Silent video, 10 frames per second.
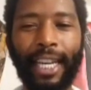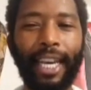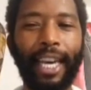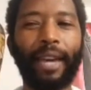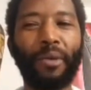
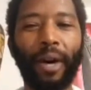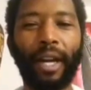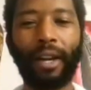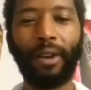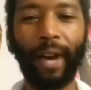and want
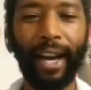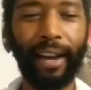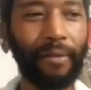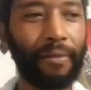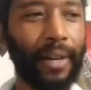to
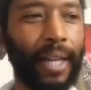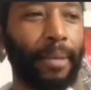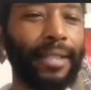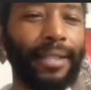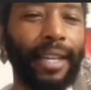grind from
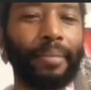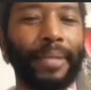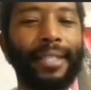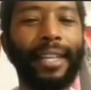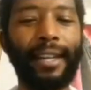sun up to
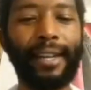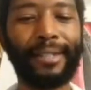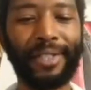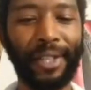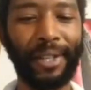sundown.
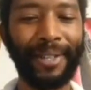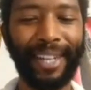So